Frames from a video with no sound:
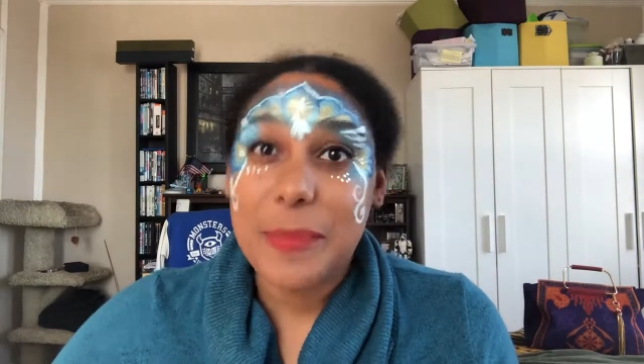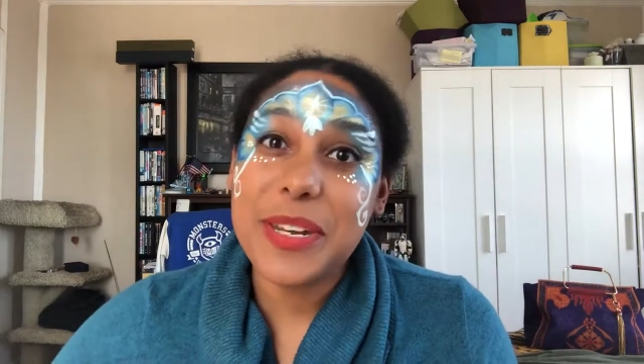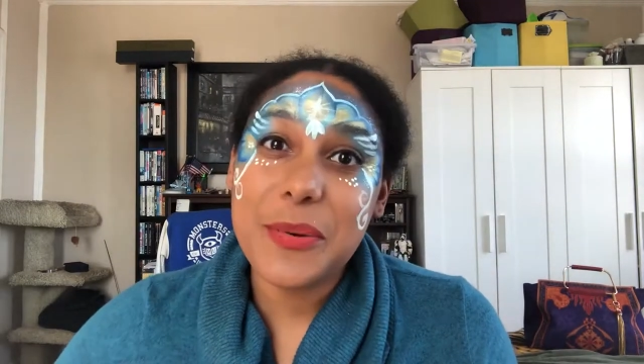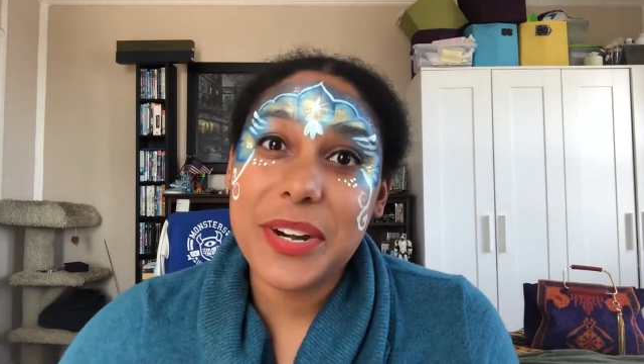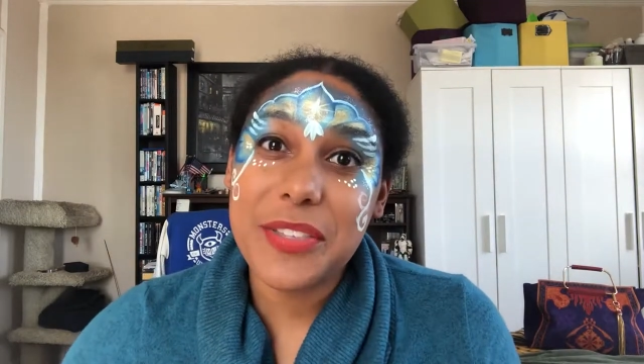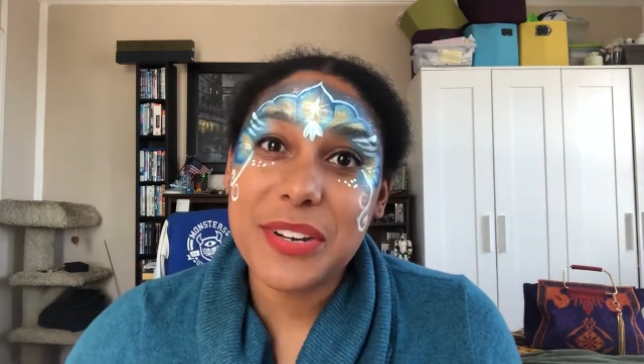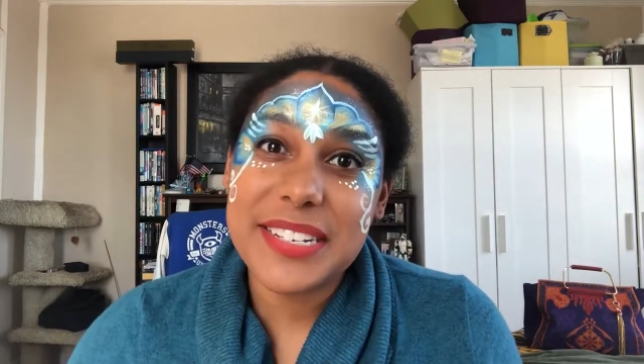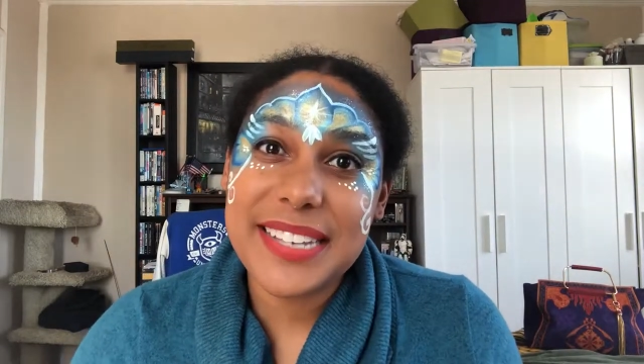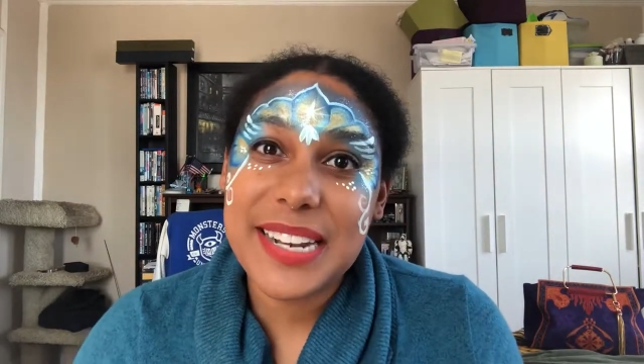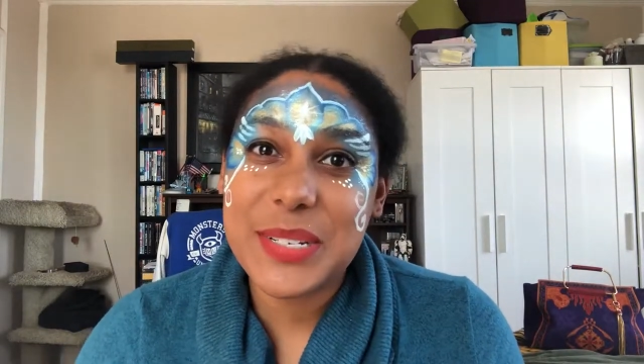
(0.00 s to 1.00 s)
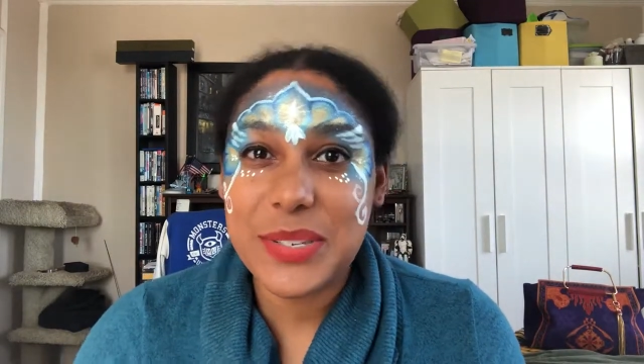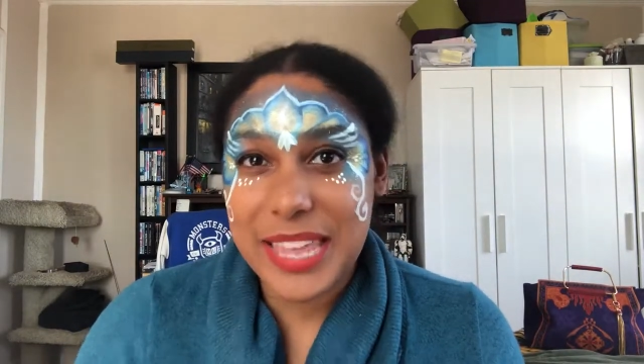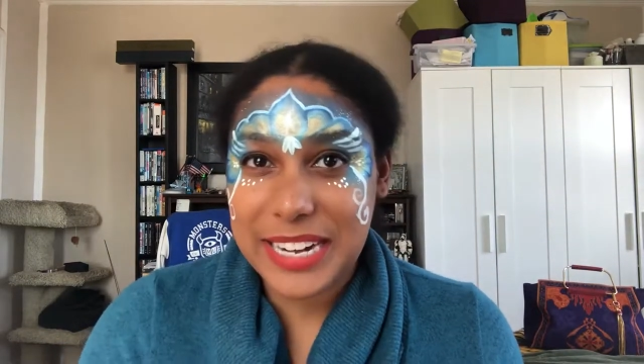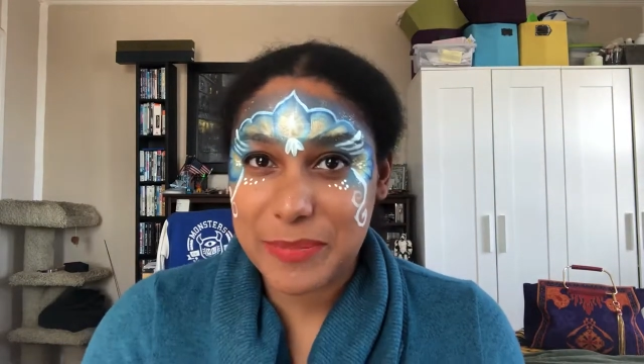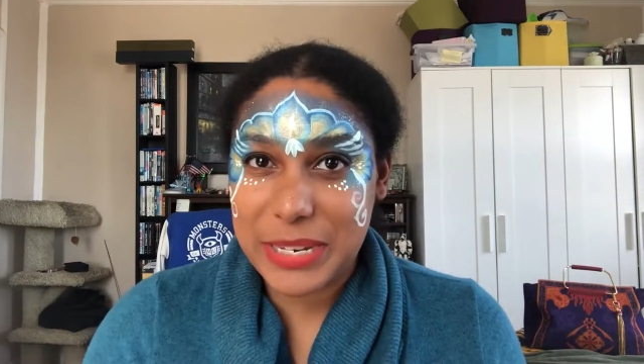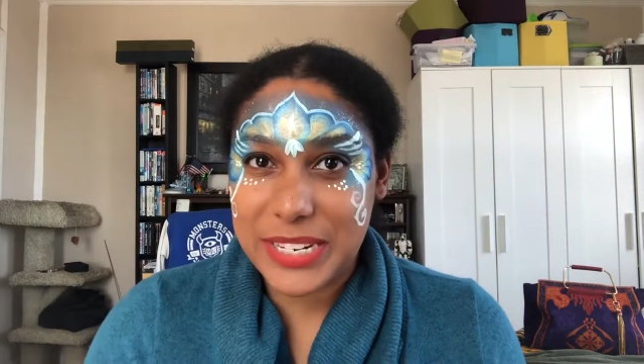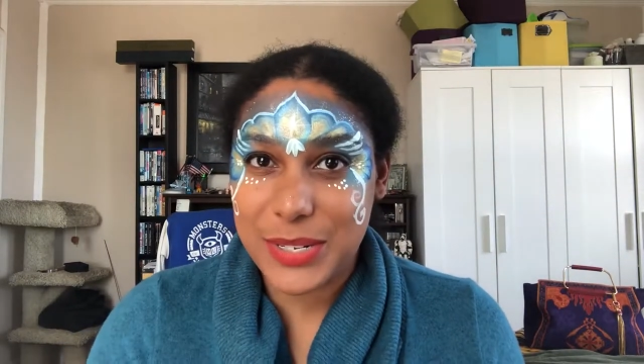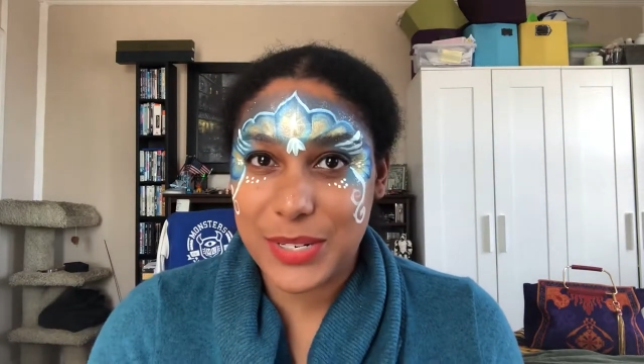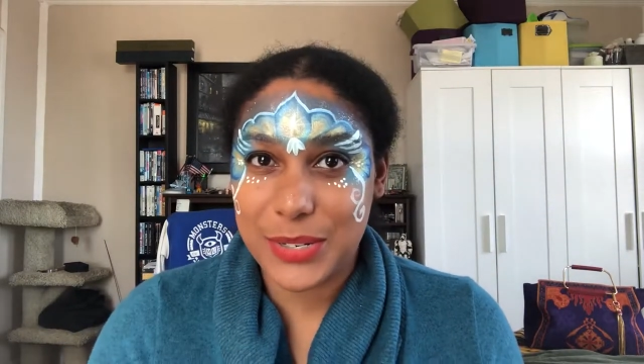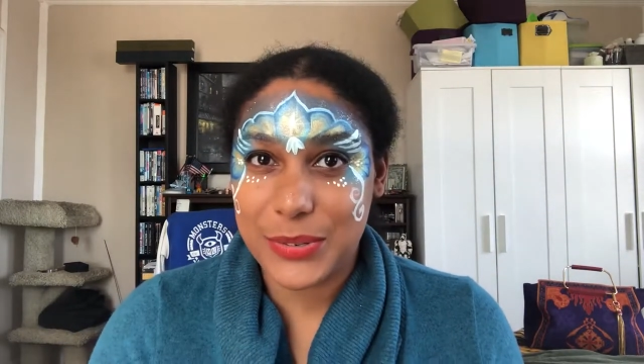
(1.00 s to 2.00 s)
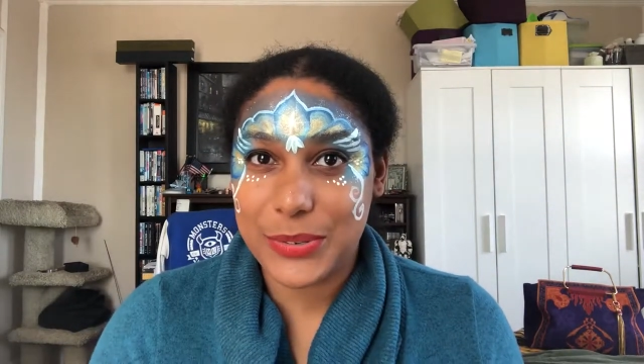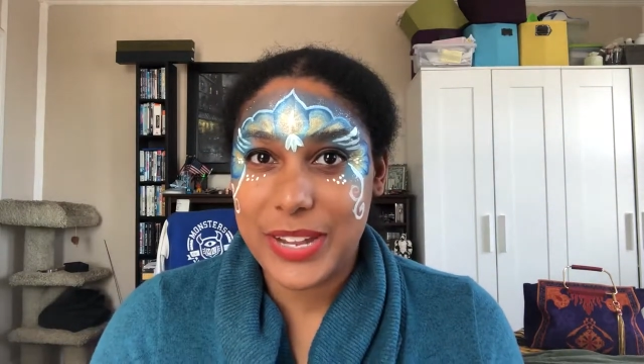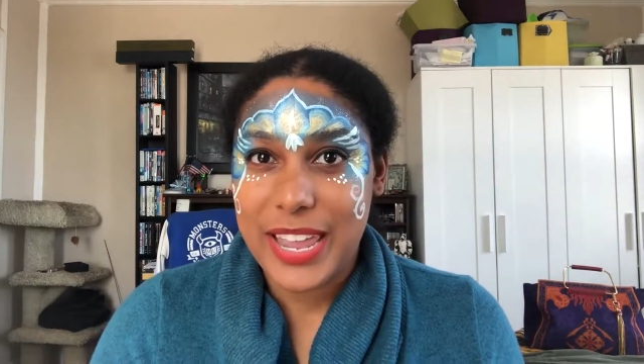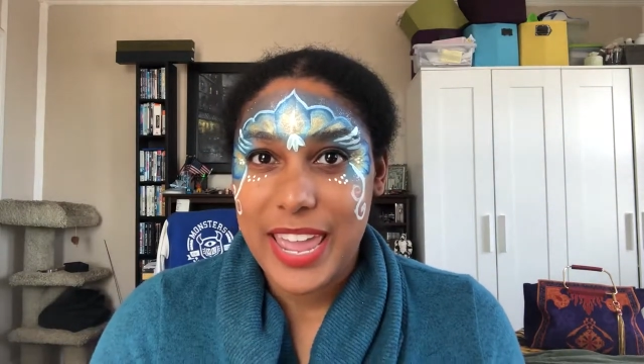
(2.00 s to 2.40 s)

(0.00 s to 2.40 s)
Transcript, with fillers: Let me know what other designs you'd like me to do.